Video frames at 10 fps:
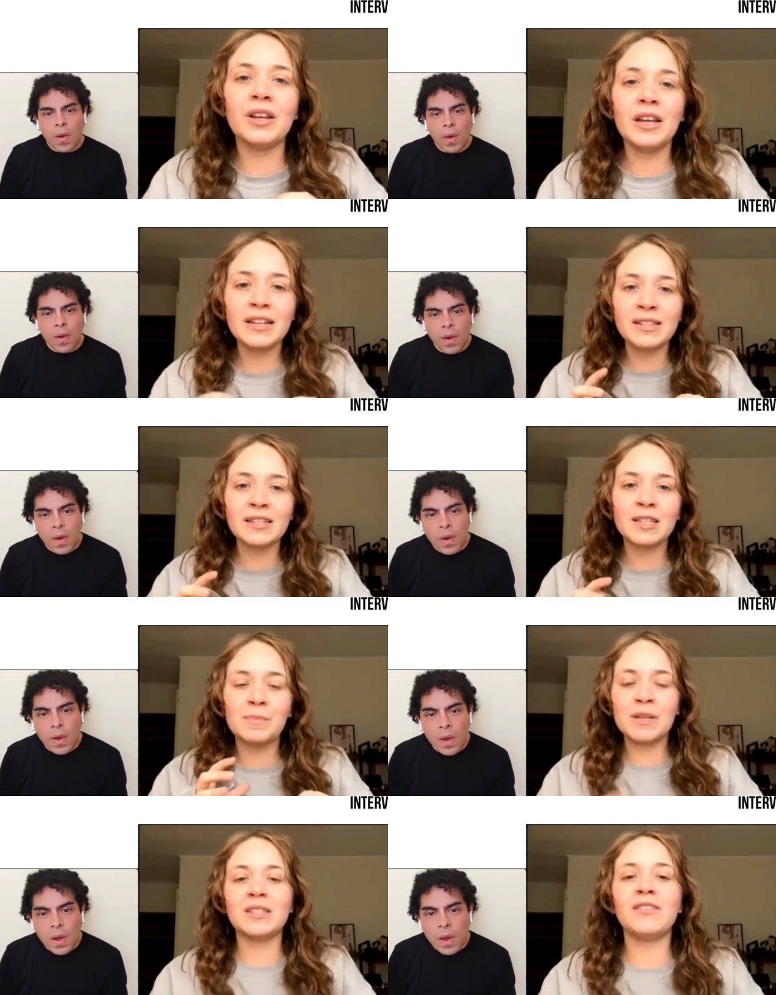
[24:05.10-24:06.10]
Speaker 1: is it
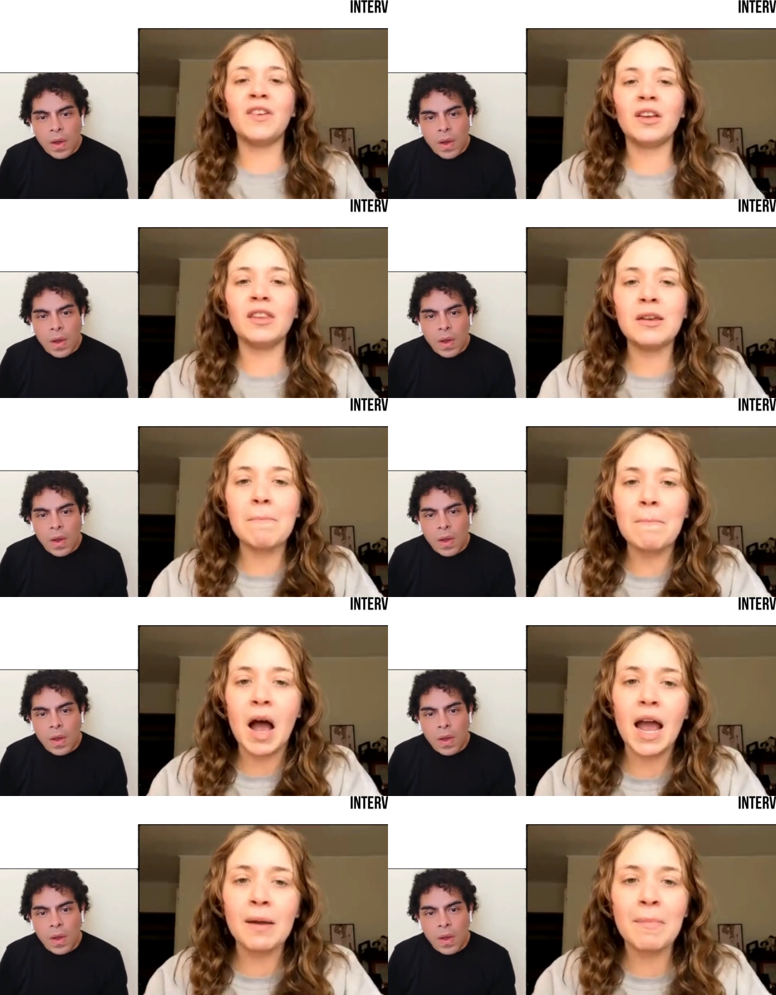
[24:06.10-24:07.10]
specifically
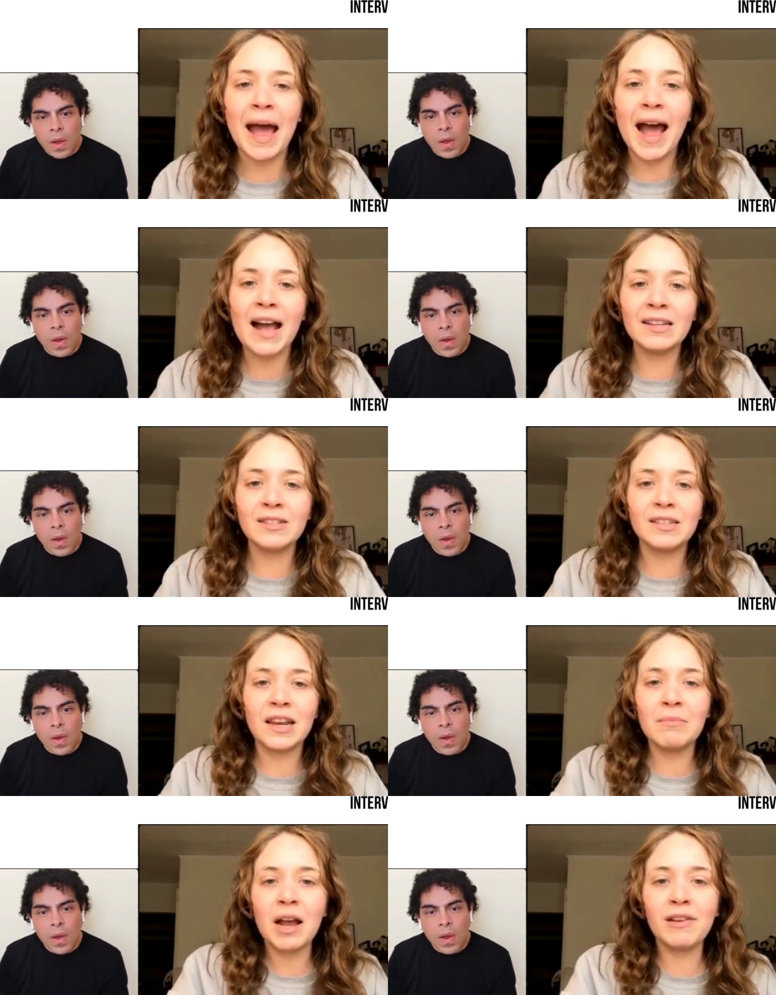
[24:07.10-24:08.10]
my past
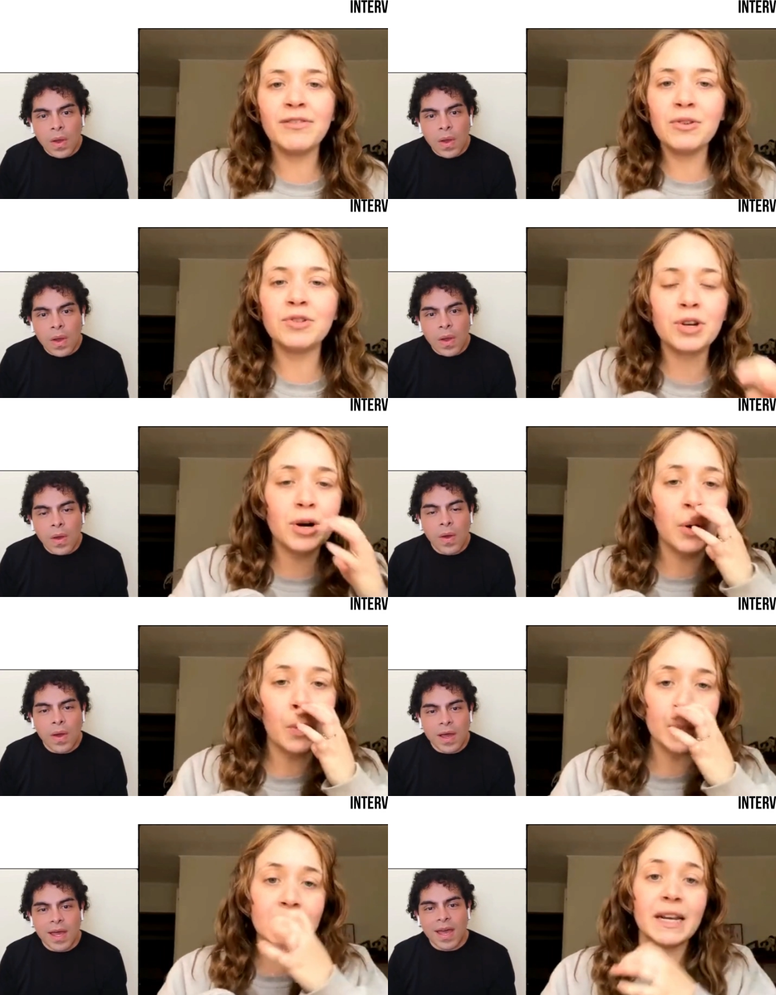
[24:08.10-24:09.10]
and my future,
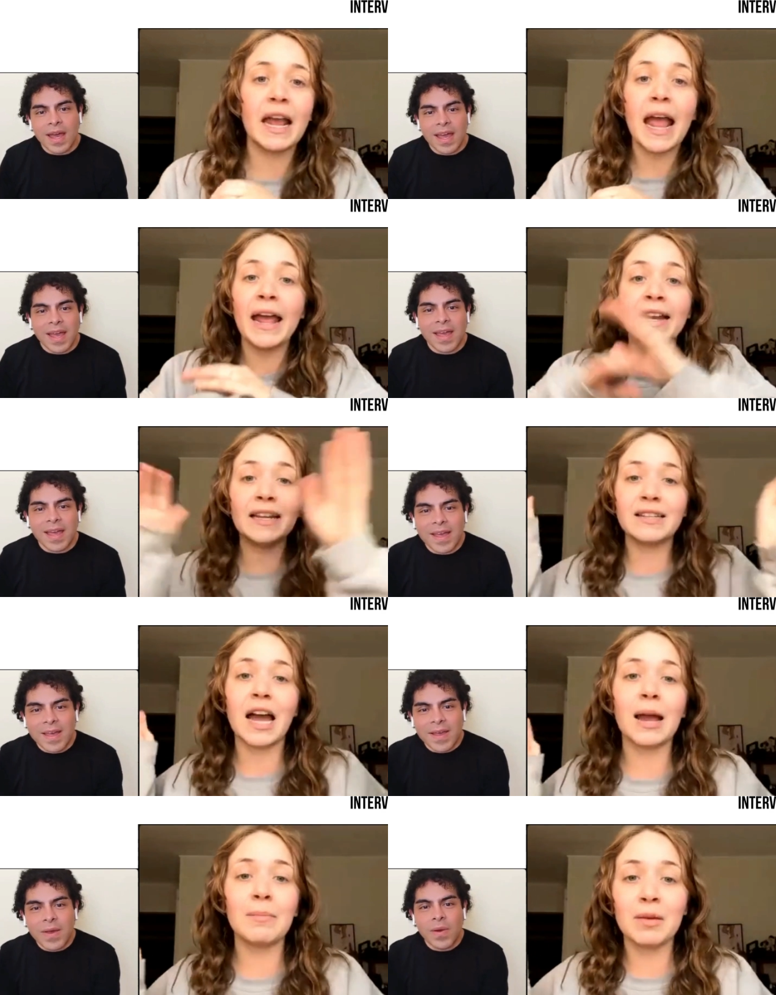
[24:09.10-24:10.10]
or is it any
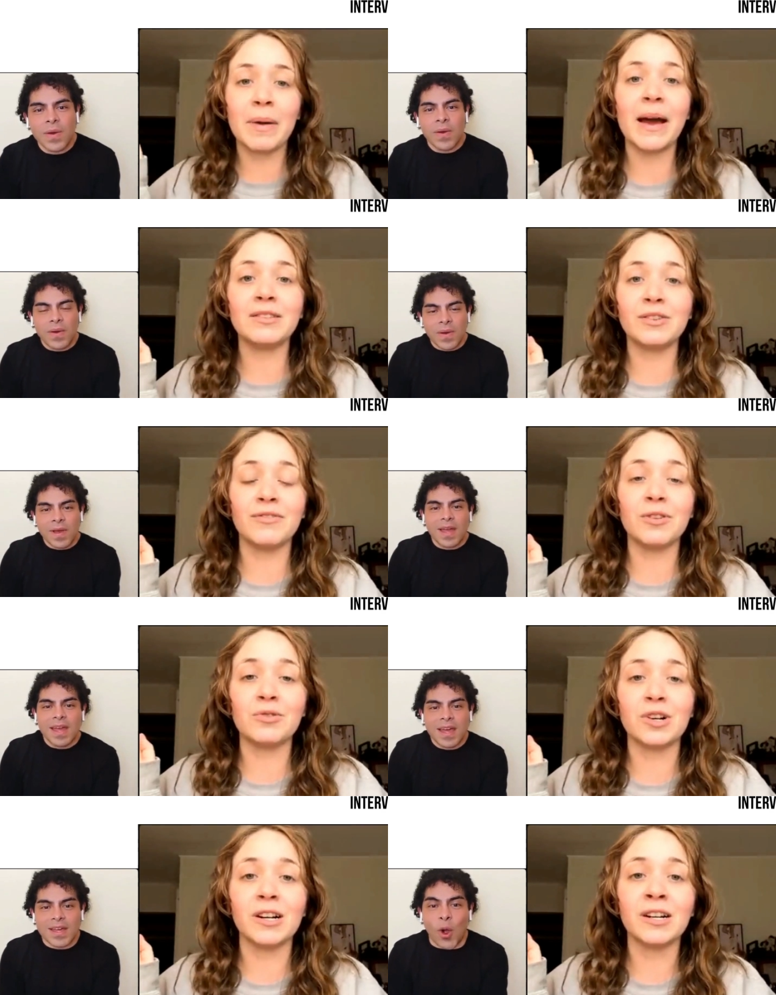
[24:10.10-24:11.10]
time in the past or
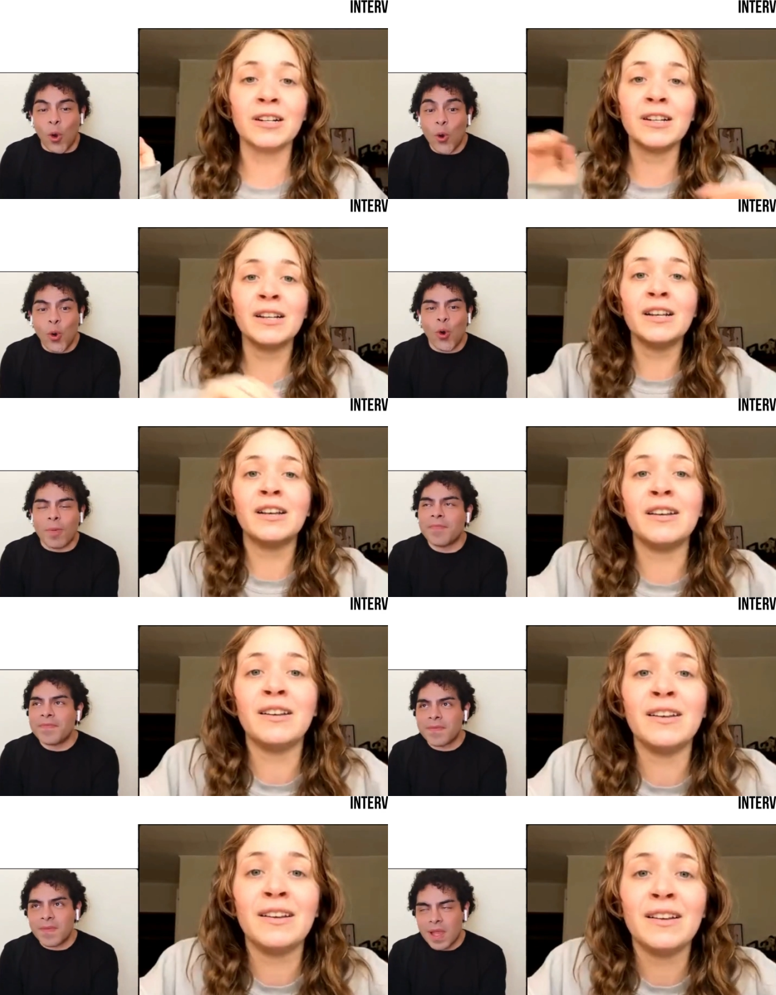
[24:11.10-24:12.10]
future?
Speaker 2: Oh, uh,
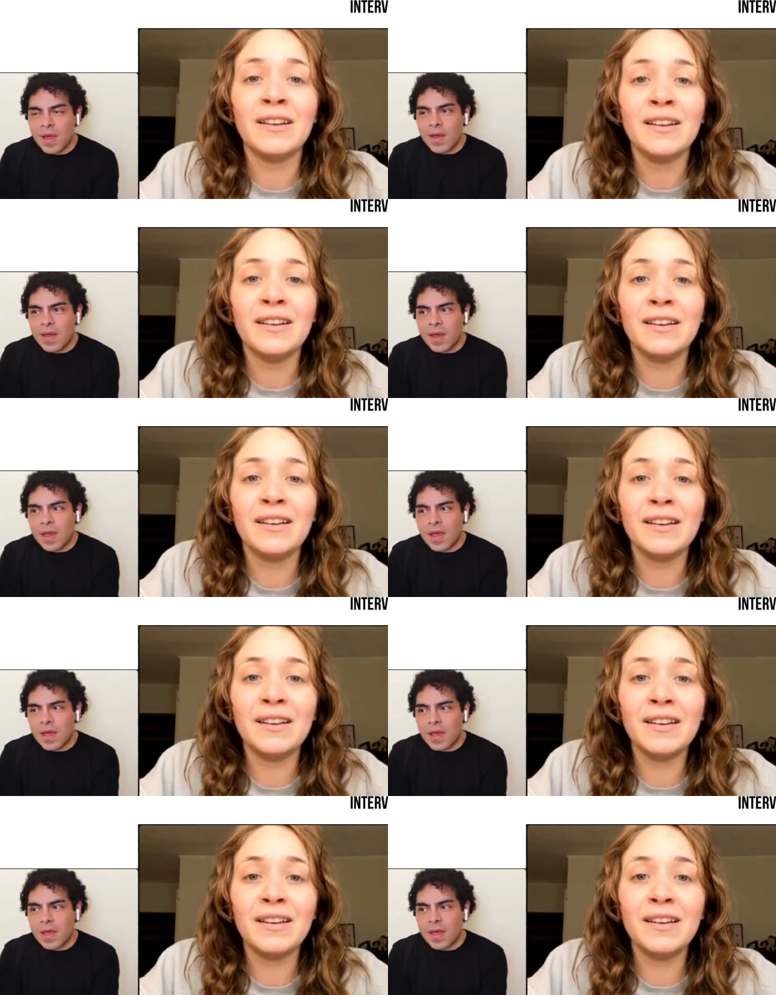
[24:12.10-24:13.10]

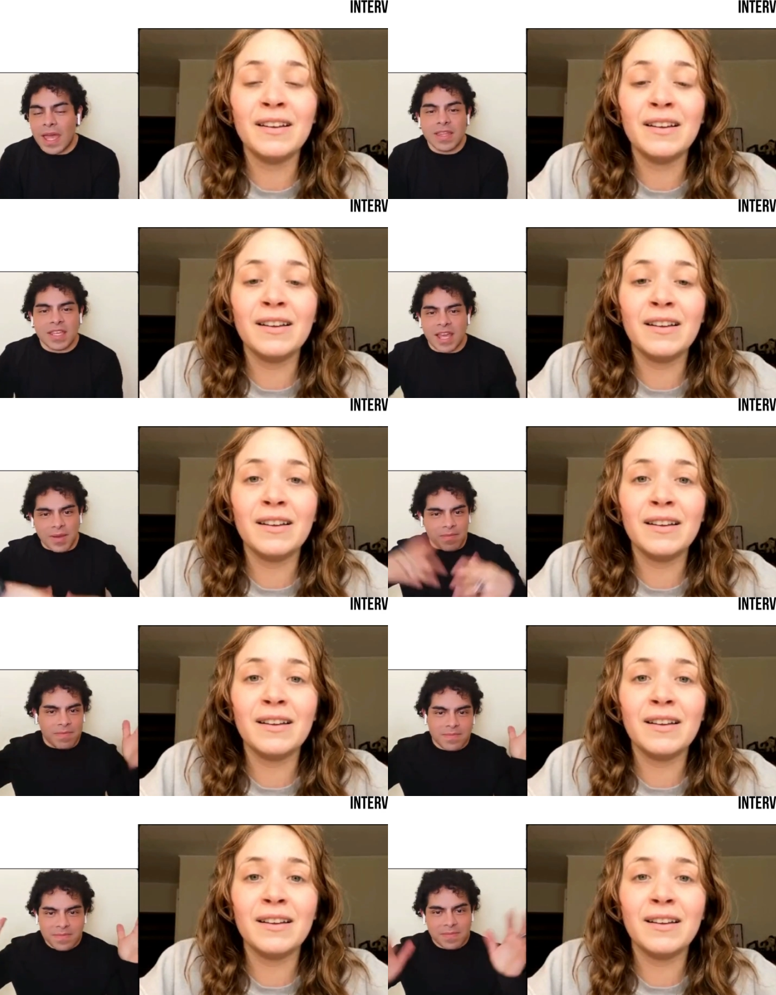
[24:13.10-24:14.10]

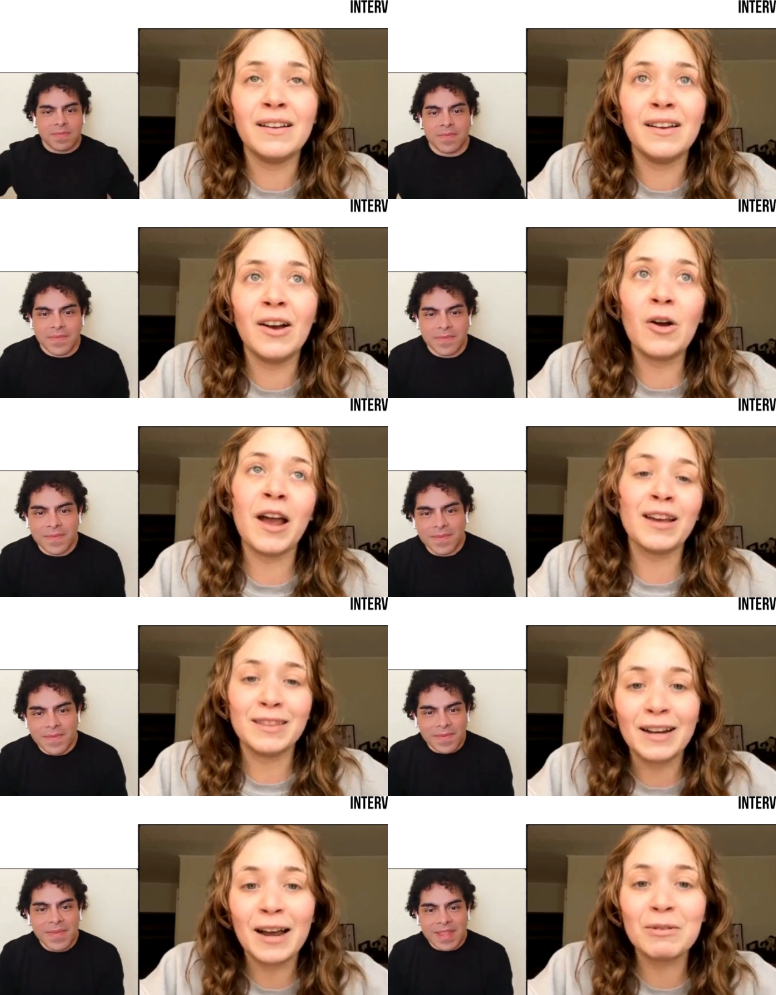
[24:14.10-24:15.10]
time.
Speaker 1: Okay,
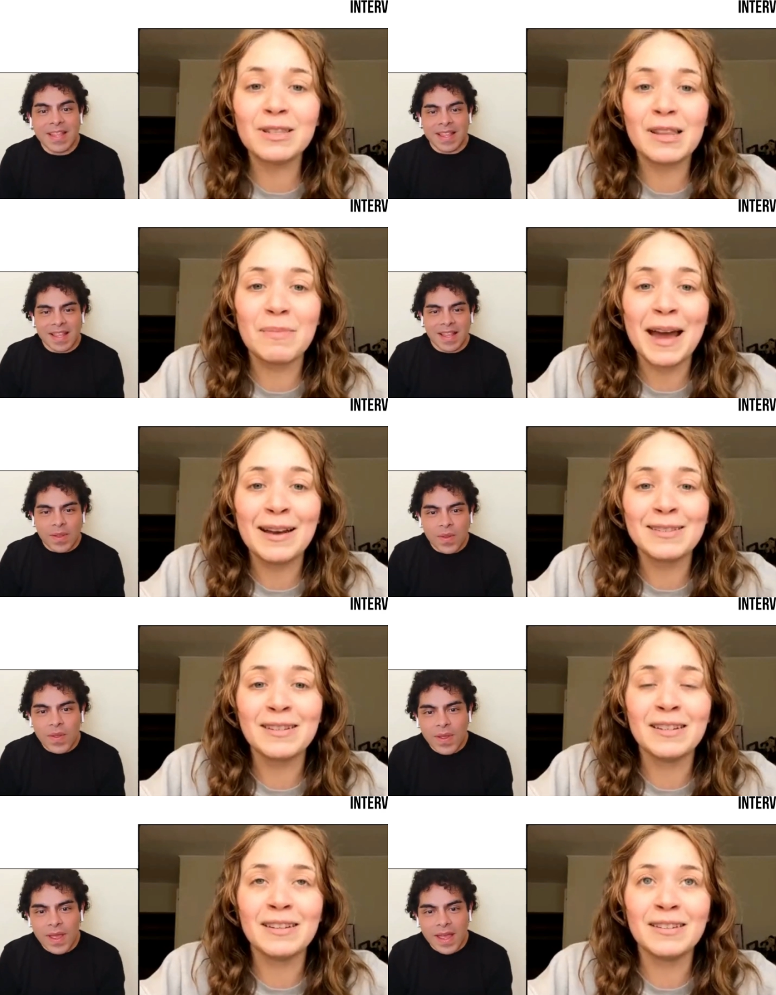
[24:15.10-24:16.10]
then I would say the past.